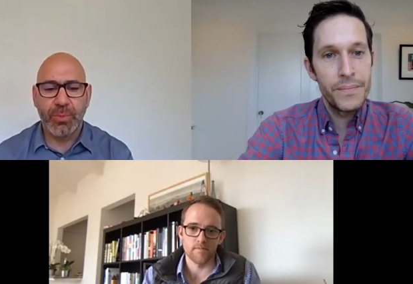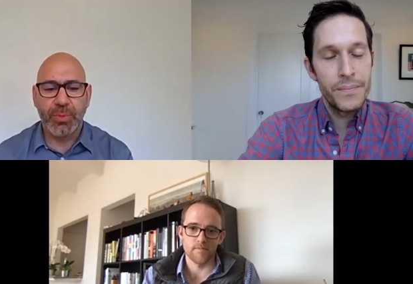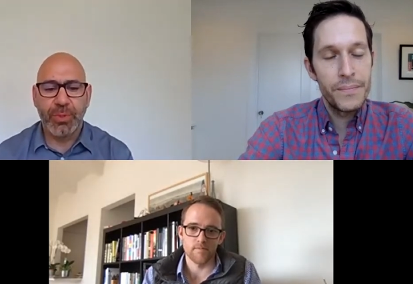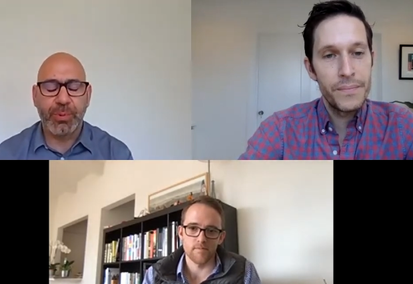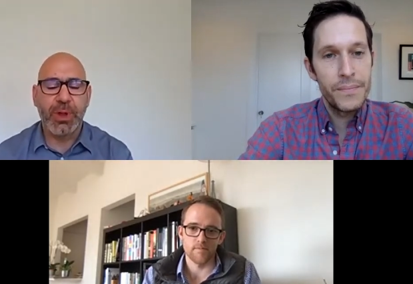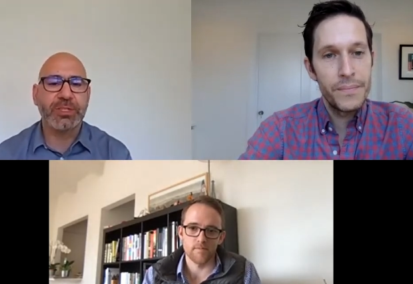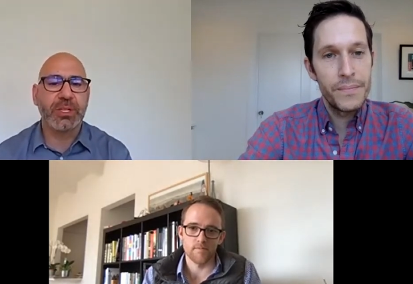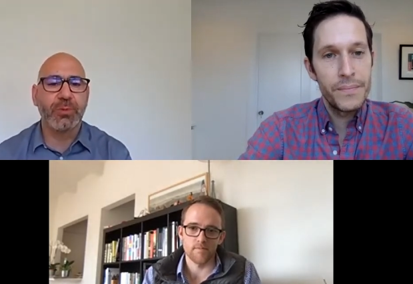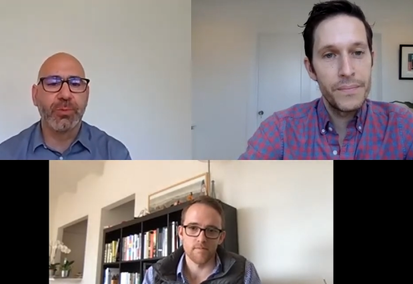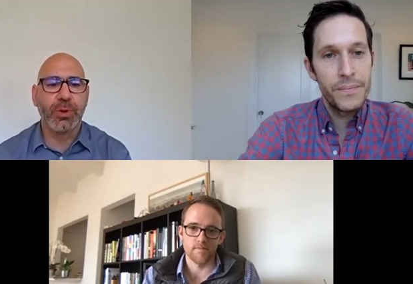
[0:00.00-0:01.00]
Speaker 1: the
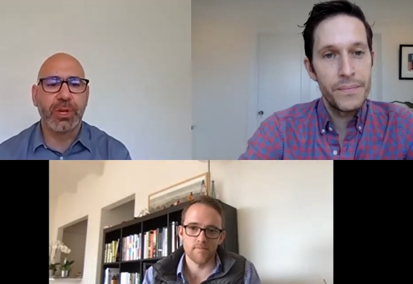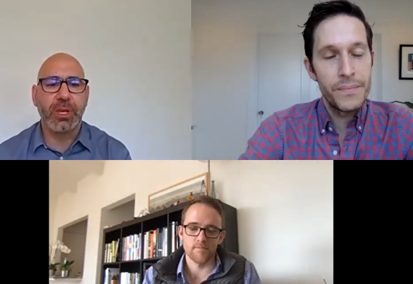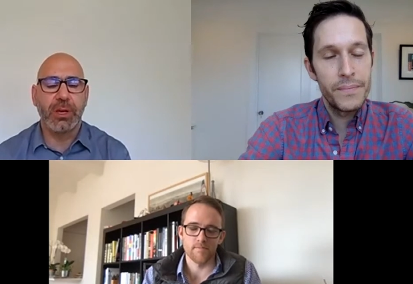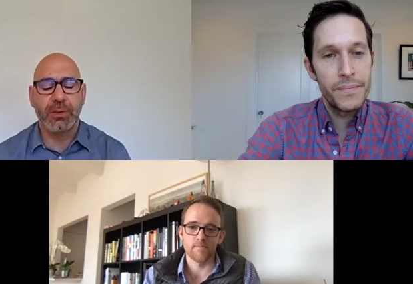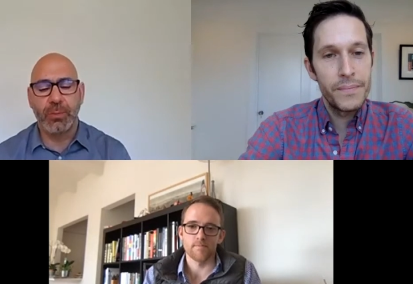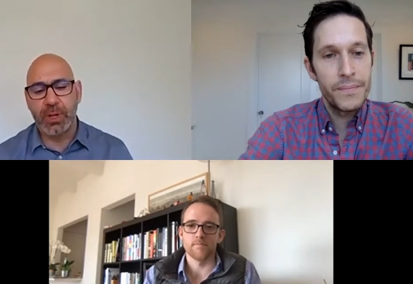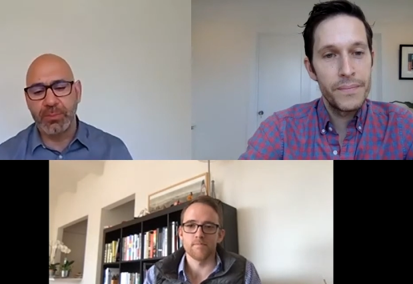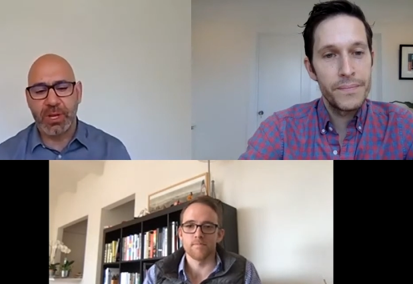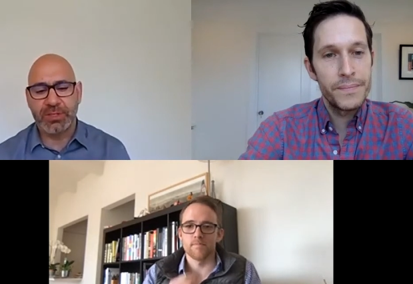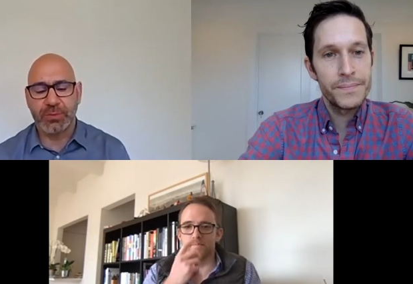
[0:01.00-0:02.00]
project we're working on, the
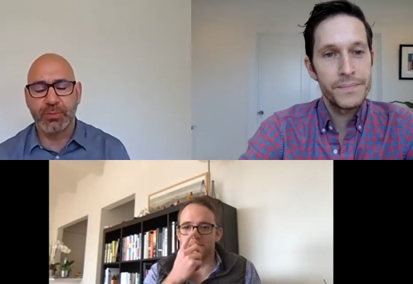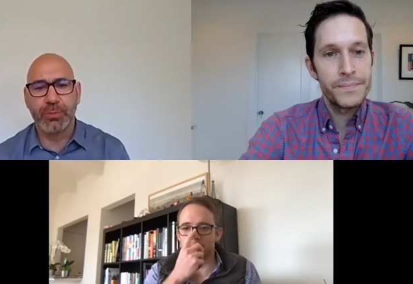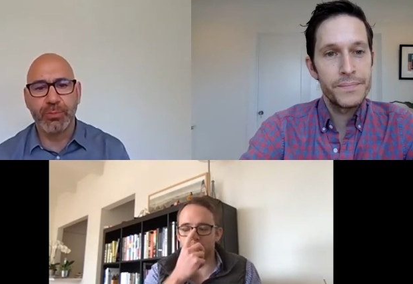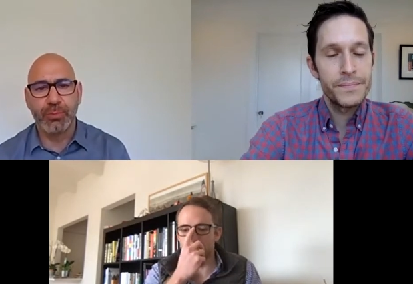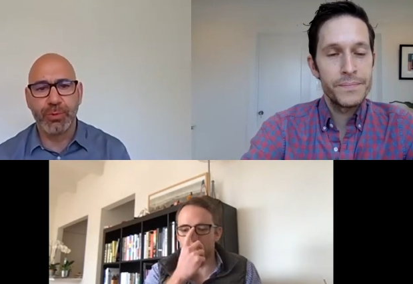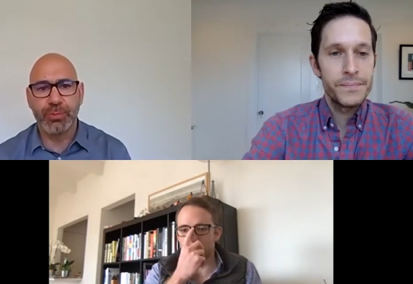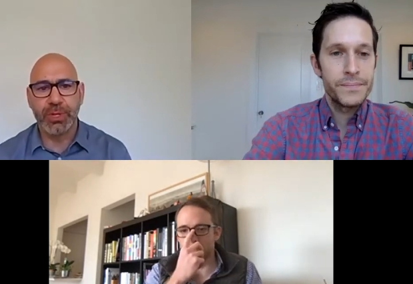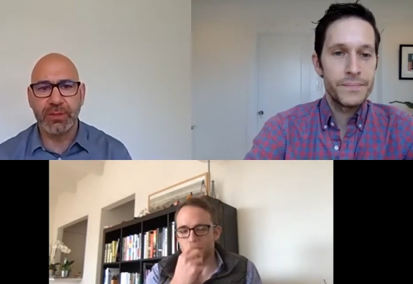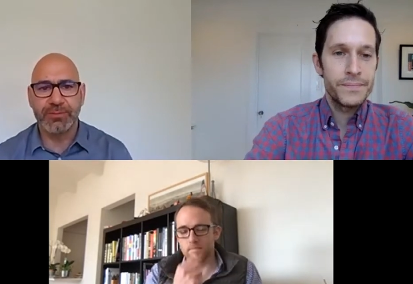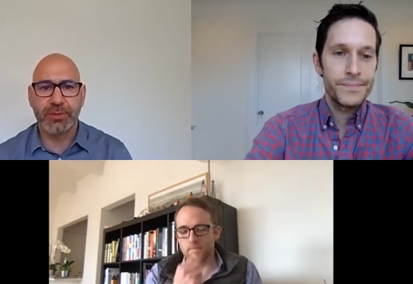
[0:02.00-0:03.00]
one project we're, we're
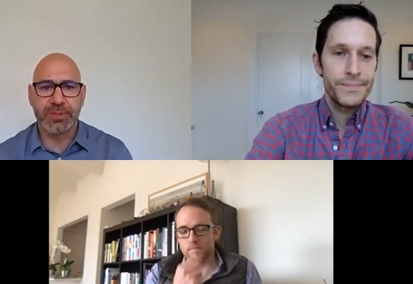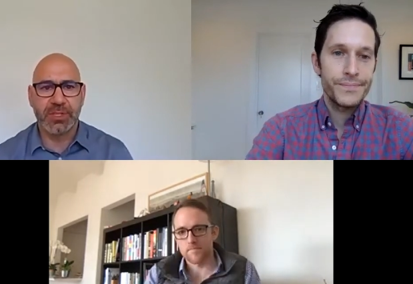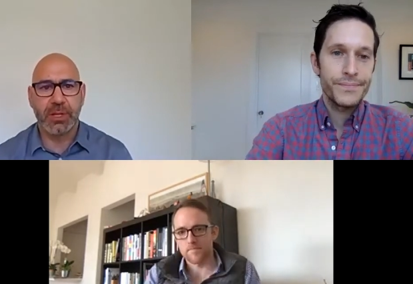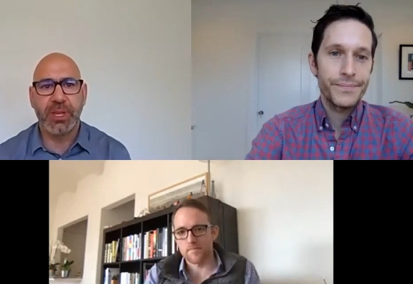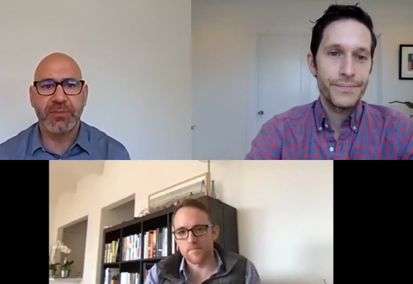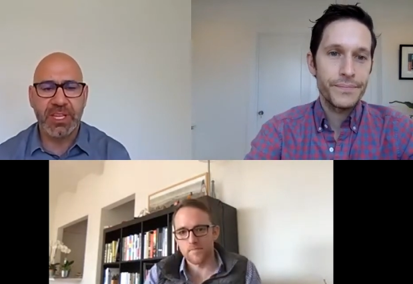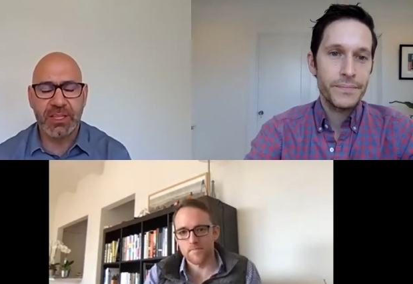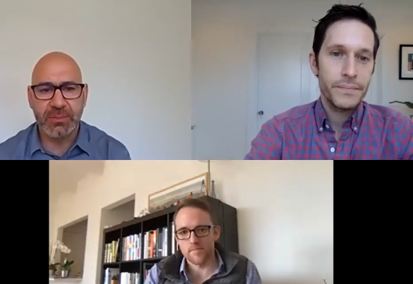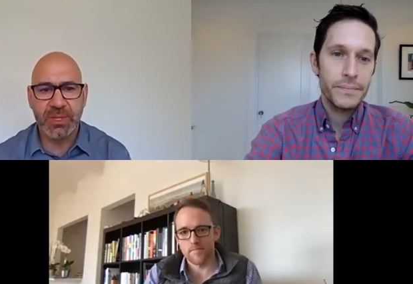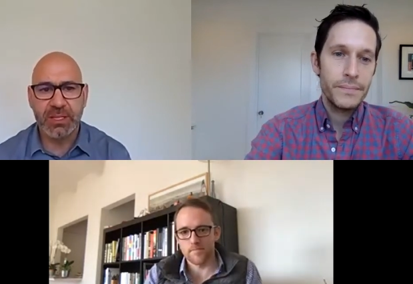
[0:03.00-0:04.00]
really focused on, we have
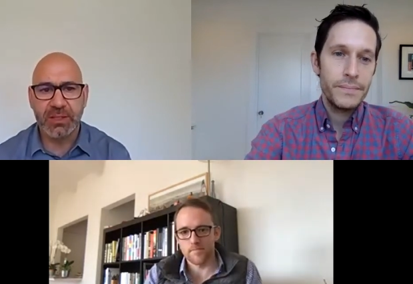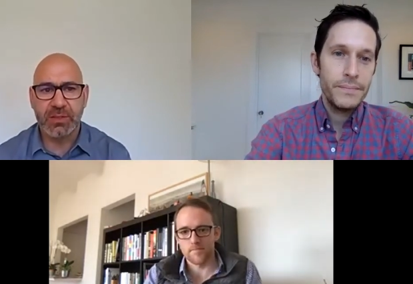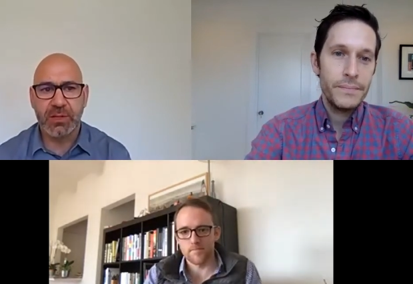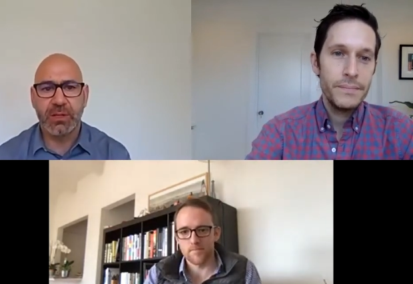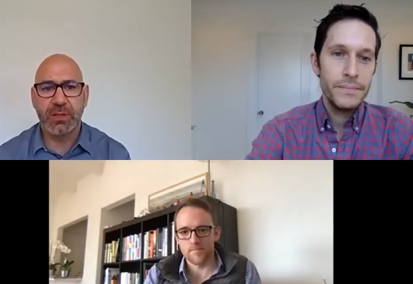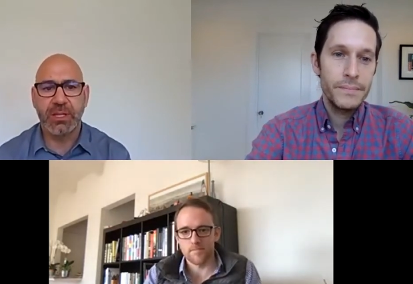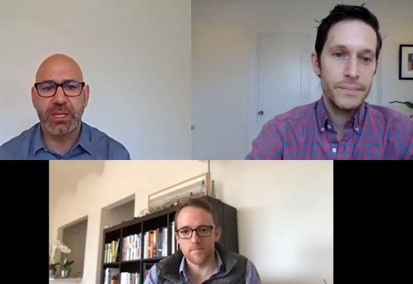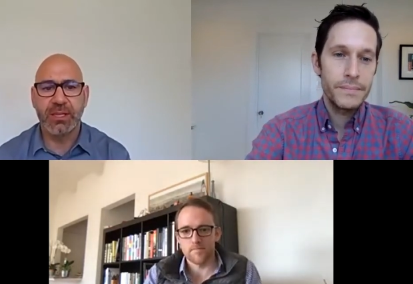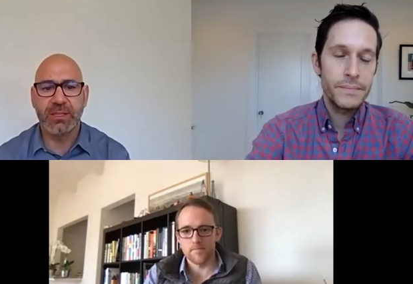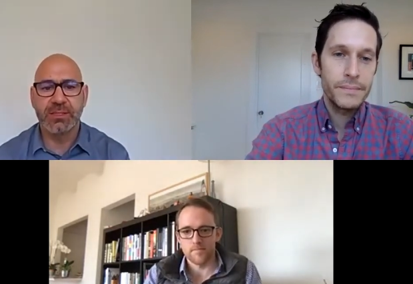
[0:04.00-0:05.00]
daily meetings on,
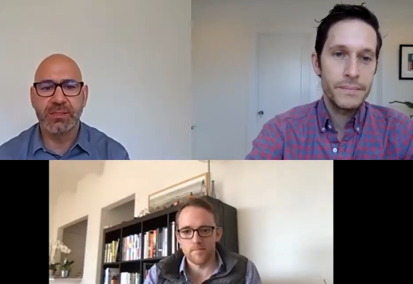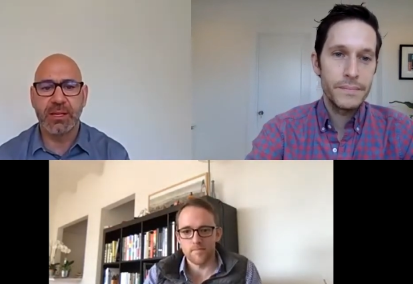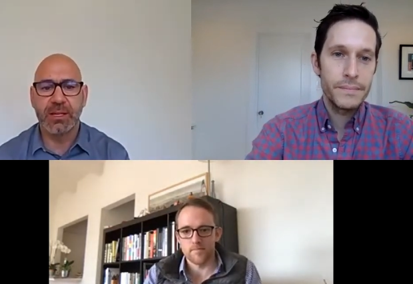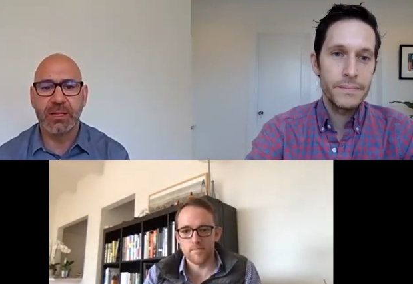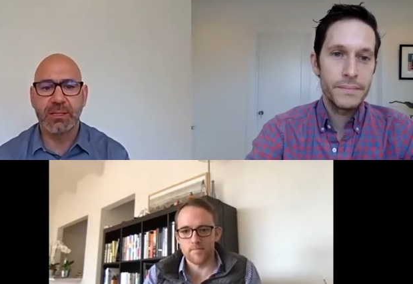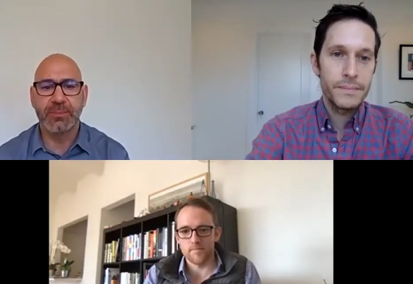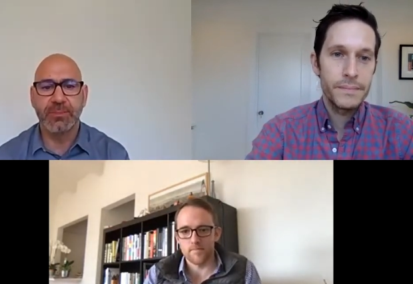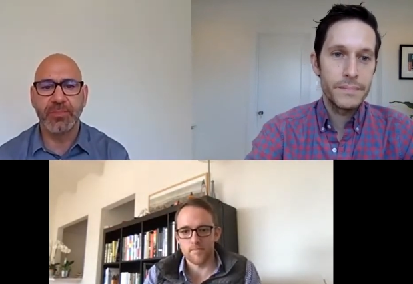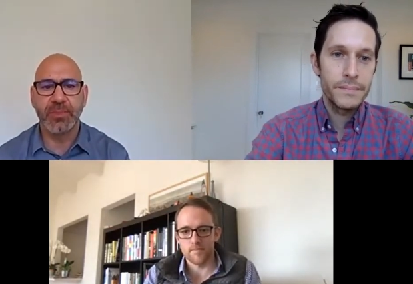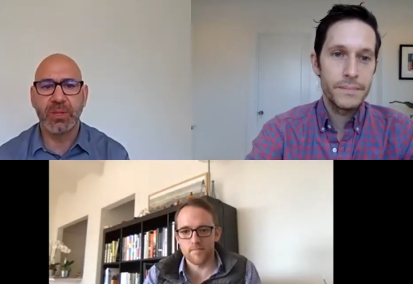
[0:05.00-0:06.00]
is
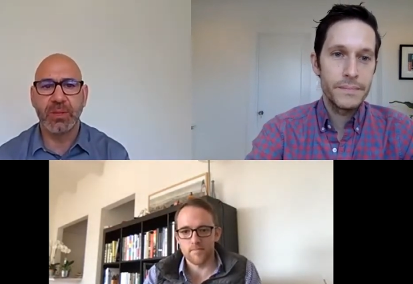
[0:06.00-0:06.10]
um,